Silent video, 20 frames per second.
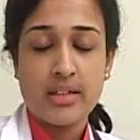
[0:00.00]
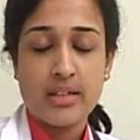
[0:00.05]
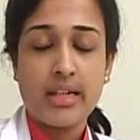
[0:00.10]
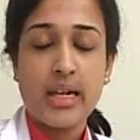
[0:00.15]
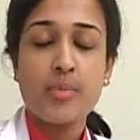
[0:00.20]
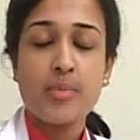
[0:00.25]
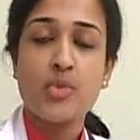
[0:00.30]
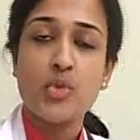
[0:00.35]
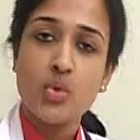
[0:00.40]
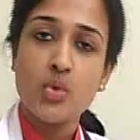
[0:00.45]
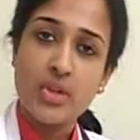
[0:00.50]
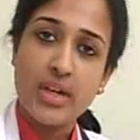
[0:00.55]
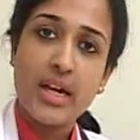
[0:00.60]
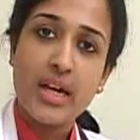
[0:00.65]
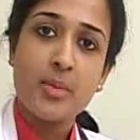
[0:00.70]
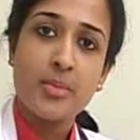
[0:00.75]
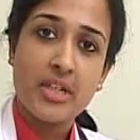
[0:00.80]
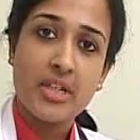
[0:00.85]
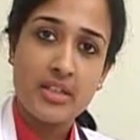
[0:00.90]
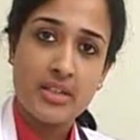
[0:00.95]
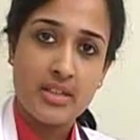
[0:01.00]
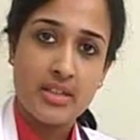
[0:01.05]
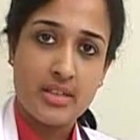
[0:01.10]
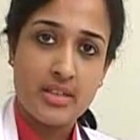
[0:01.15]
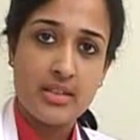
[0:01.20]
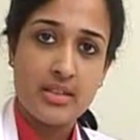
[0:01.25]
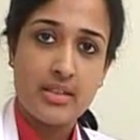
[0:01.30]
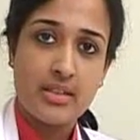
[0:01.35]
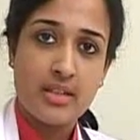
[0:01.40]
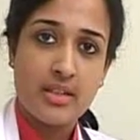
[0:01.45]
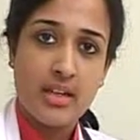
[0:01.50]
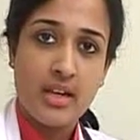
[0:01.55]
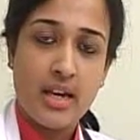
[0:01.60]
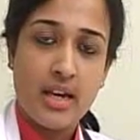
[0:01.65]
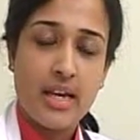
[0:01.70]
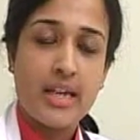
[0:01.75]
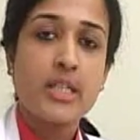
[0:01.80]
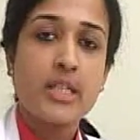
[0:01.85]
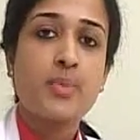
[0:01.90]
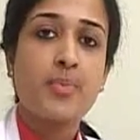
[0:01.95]
Type 2 diabetes
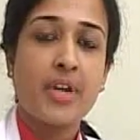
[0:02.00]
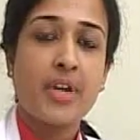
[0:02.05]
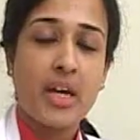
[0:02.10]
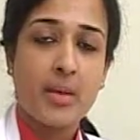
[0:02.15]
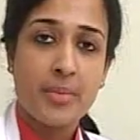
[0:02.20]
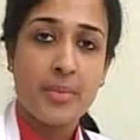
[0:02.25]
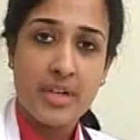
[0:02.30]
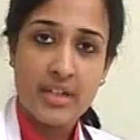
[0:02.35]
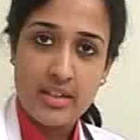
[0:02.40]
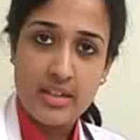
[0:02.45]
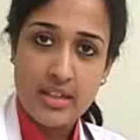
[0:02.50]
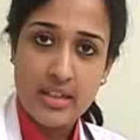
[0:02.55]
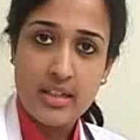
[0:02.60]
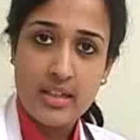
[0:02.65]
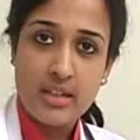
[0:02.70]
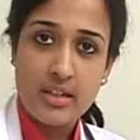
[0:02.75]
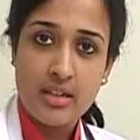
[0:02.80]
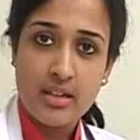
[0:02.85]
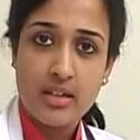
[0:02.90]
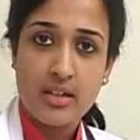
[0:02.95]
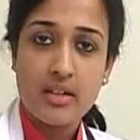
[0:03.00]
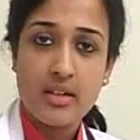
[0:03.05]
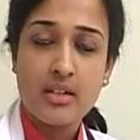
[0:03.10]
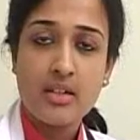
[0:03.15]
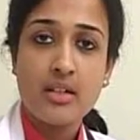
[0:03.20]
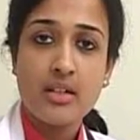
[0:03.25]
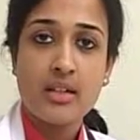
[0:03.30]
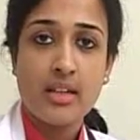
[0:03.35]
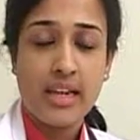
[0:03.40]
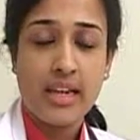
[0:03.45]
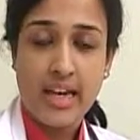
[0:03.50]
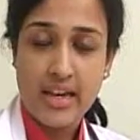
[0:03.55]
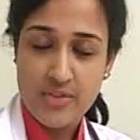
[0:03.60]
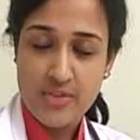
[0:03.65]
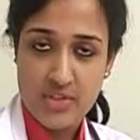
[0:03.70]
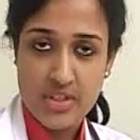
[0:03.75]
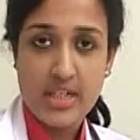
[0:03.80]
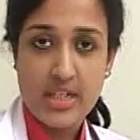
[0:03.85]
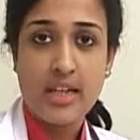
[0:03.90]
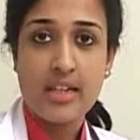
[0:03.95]
is primarily a
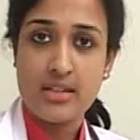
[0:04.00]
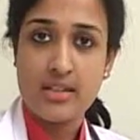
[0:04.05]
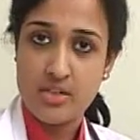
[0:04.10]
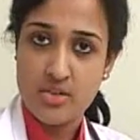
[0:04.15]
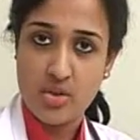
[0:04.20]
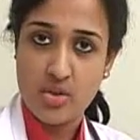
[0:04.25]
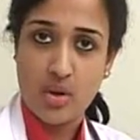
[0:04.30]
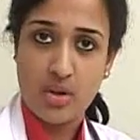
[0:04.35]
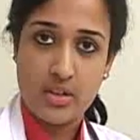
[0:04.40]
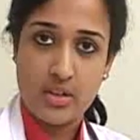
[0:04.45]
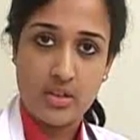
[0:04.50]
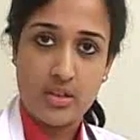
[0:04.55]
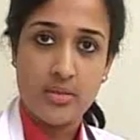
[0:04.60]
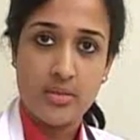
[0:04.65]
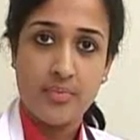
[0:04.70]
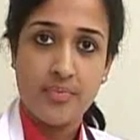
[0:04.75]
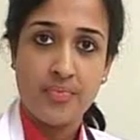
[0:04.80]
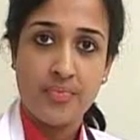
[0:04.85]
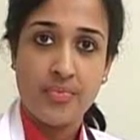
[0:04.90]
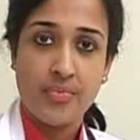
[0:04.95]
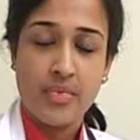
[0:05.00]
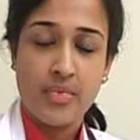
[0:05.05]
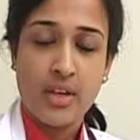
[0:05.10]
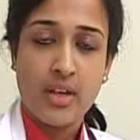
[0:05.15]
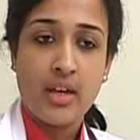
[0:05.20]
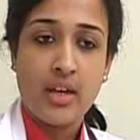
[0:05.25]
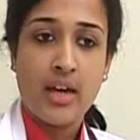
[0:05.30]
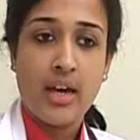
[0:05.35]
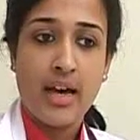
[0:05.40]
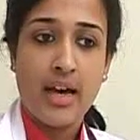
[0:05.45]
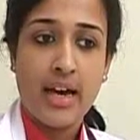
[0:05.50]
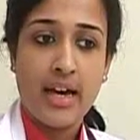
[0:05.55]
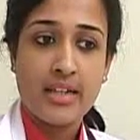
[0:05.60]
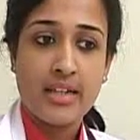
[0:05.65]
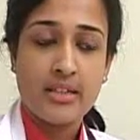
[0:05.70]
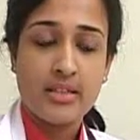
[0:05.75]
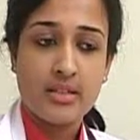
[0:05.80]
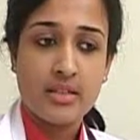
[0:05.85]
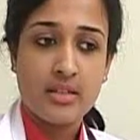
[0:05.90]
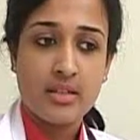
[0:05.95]
lifestyle disorder,
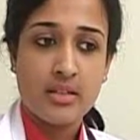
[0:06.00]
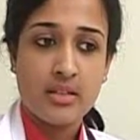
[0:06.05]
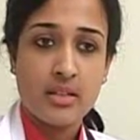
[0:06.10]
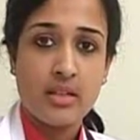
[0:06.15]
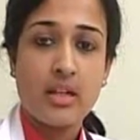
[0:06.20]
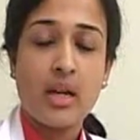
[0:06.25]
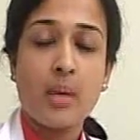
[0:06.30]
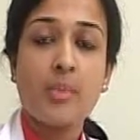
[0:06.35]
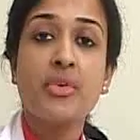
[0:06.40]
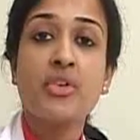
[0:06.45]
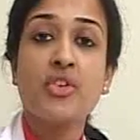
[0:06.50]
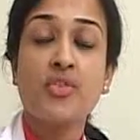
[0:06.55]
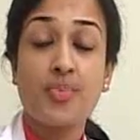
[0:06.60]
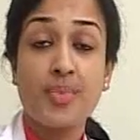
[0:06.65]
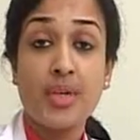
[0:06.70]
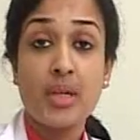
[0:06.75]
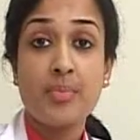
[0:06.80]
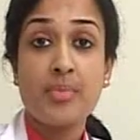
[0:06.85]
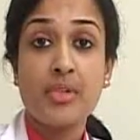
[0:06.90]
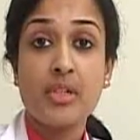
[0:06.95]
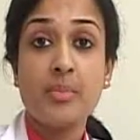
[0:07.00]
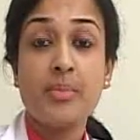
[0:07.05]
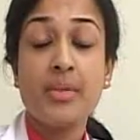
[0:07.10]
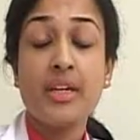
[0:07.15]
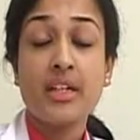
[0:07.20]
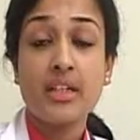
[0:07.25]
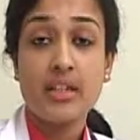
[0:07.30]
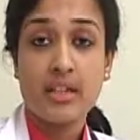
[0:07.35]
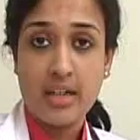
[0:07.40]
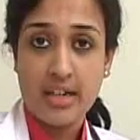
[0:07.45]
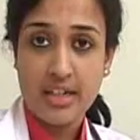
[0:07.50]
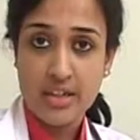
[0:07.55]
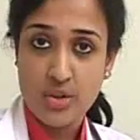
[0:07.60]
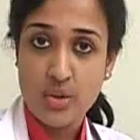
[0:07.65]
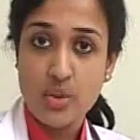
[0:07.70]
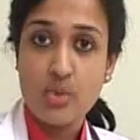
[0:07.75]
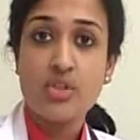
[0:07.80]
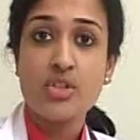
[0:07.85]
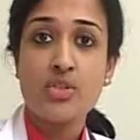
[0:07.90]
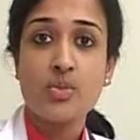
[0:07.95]
and the number of people being
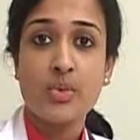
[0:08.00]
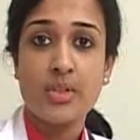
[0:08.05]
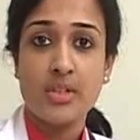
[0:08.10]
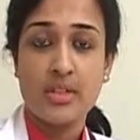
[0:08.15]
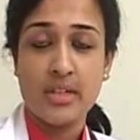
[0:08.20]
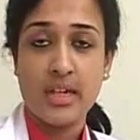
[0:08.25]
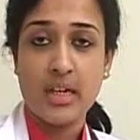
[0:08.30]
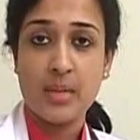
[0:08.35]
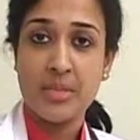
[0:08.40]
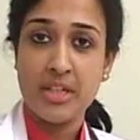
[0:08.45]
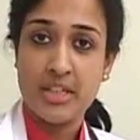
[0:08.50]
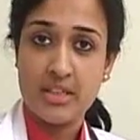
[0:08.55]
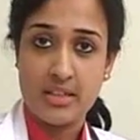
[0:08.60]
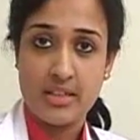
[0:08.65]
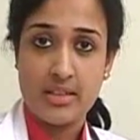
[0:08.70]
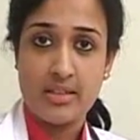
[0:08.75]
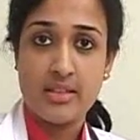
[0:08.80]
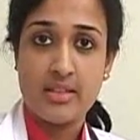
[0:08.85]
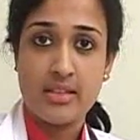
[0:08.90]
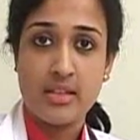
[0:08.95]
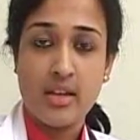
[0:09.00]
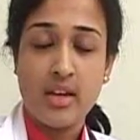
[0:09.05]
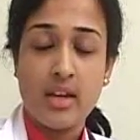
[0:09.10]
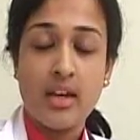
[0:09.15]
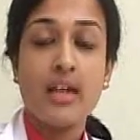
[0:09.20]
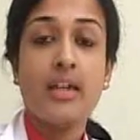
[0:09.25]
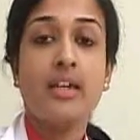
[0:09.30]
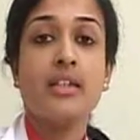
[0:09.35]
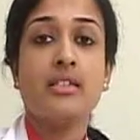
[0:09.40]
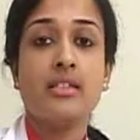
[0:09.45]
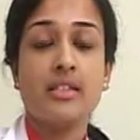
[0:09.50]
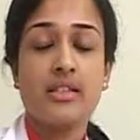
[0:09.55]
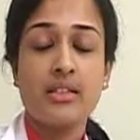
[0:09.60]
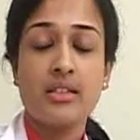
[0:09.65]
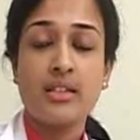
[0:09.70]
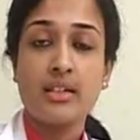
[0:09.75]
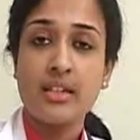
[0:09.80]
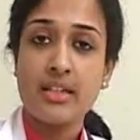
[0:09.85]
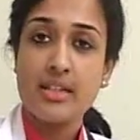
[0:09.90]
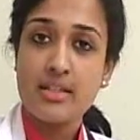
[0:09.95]
diagnosed with diabetes is
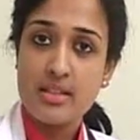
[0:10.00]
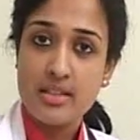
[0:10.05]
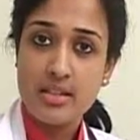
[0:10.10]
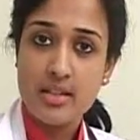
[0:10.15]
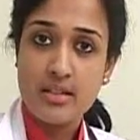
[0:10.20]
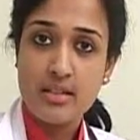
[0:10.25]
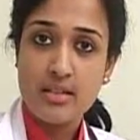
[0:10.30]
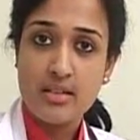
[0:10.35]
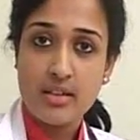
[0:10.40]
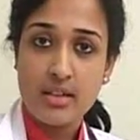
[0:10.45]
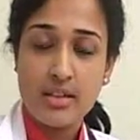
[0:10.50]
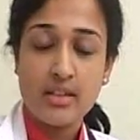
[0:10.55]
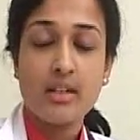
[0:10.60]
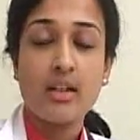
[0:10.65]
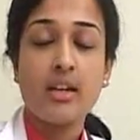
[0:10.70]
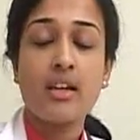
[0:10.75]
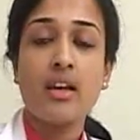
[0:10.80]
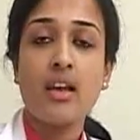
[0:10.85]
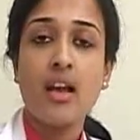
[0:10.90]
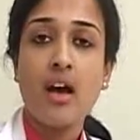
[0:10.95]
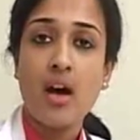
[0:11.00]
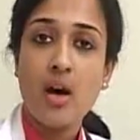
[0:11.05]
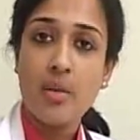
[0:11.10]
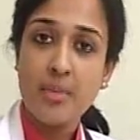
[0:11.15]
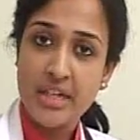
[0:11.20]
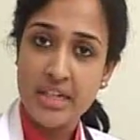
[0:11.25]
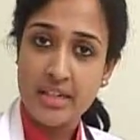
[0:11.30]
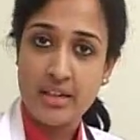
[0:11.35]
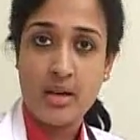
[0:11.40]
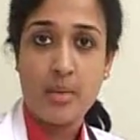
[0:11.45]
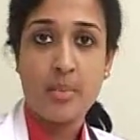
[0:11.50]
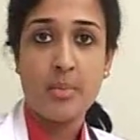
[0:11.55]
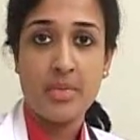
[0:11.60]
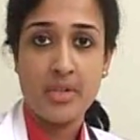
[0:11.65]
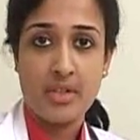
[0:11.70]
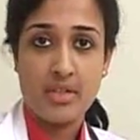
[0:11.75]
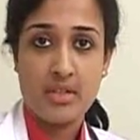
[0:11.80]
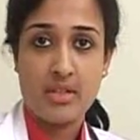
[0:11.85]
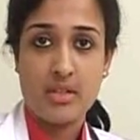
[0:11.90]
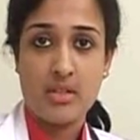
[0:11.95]
increasing in alarming
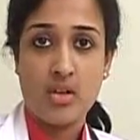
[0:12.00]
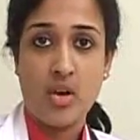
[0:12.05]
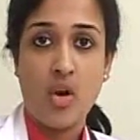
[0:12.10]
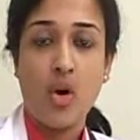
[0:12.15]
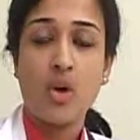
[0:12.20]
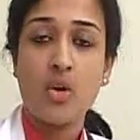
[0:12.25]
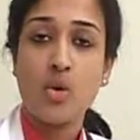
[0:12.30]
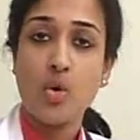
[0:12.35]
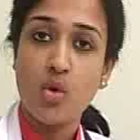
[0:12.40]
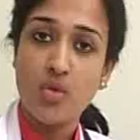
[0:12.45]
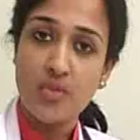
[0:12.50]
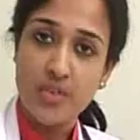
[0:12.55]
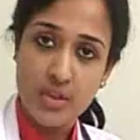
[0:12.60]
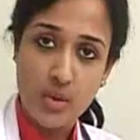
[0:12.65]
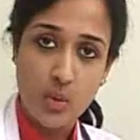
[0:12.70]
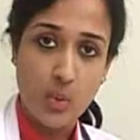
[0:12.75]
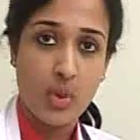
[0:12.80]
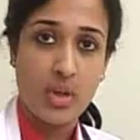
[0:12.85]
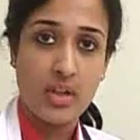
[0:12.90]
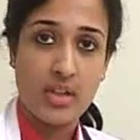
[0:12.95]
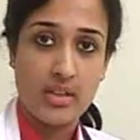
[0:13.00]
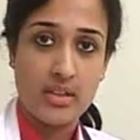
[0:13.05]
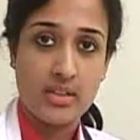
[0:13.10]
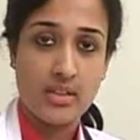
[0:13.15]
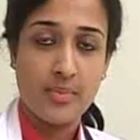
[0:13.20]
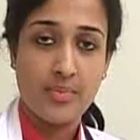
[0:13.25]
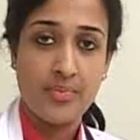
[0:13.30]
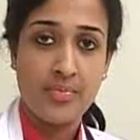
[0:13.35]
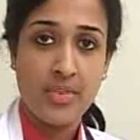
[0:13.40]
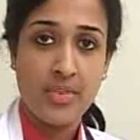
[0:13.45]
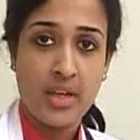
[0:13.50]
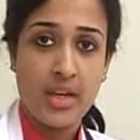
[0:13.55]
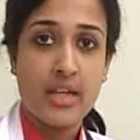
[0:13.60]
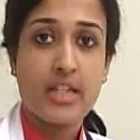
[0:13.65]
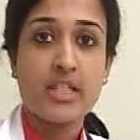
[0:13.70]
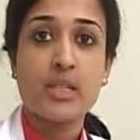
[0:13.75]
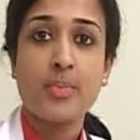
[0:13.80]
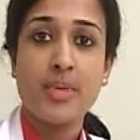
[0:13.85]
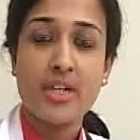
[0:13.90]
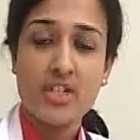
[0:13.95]
numbers all over the world,
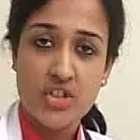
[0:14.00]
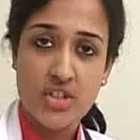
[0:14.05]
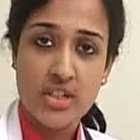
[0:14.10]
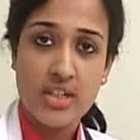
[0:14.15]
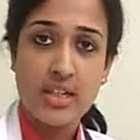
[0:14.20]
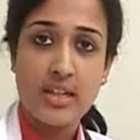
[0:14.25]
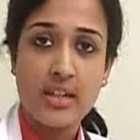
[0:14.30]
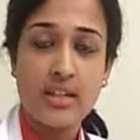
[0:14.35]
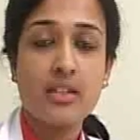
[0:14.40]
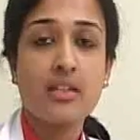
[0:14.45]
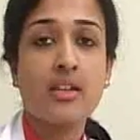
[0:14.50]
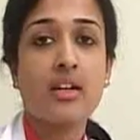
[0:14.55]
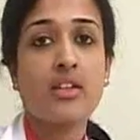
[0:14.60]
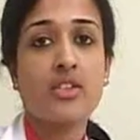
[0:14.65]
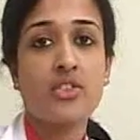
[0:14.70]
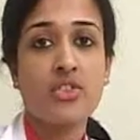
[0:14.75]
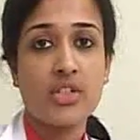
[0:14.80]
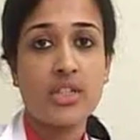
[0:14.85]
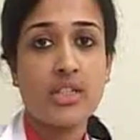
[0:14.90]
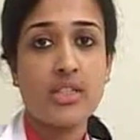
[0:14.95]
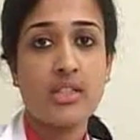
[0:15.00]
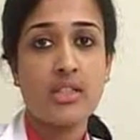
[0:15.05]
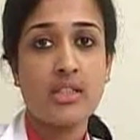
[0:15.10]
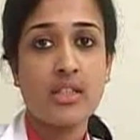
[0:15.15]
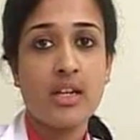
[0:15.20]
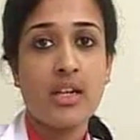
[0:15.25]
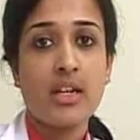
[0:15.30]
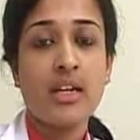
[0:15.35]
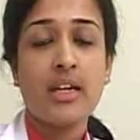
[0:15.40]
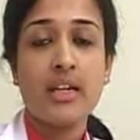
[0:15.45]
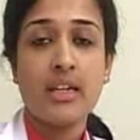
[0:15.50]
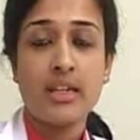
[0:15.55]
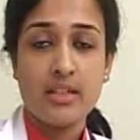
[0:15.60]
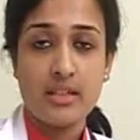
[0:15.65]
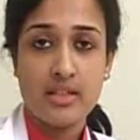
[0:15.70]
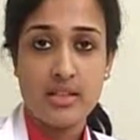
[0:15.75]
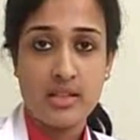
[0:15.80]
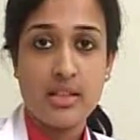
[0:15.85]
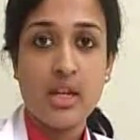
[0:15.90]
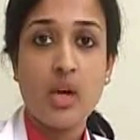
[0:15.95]
especially in countries
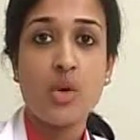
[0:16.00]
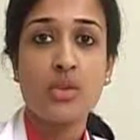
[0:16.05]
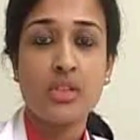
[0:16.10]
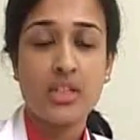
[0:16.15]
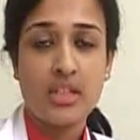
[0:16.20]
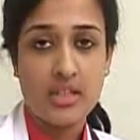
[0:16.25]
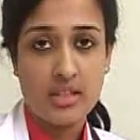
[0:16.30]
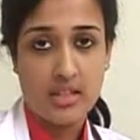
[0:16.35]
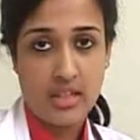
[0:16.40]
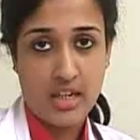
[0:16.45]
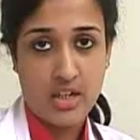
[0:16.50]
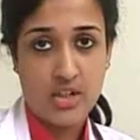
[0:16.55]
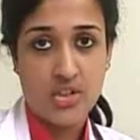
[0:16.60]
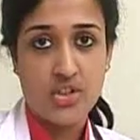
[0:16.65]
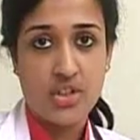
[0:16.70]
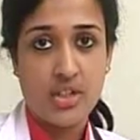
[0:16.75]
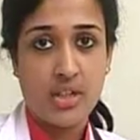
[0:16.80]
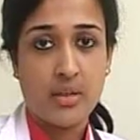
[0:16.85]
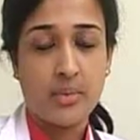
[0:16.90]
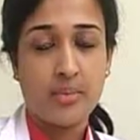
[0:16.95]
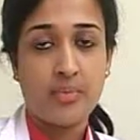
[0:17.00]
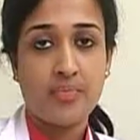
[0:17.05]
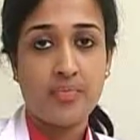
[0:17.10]
in Southeast Asia,